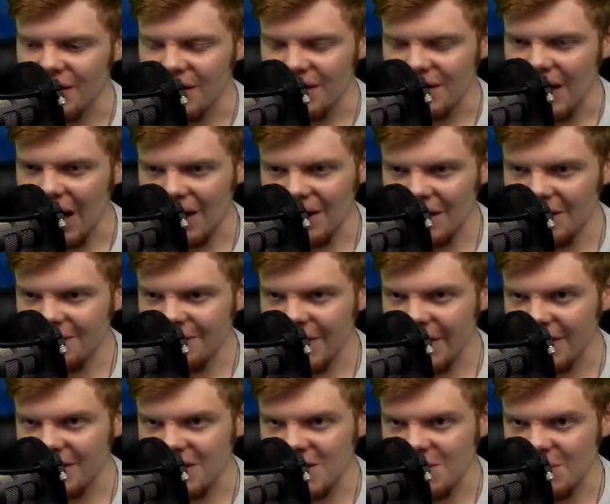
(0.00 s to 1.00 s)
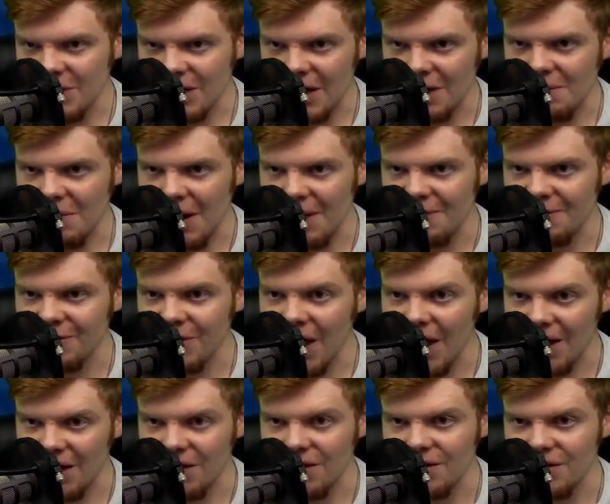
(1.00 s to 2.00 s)
not like fancy, but like my
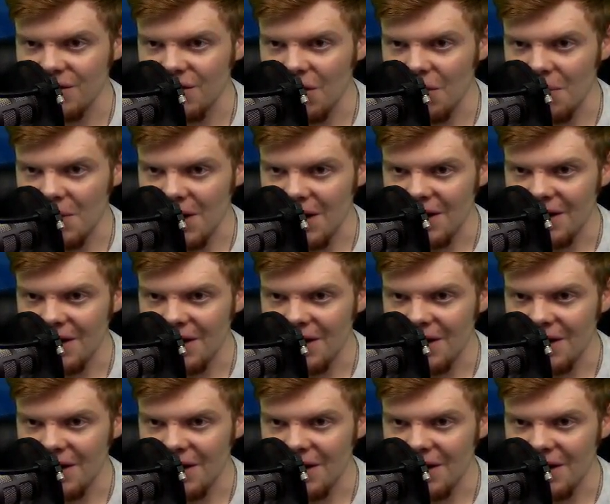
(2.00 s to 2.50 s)
flannel, you know me.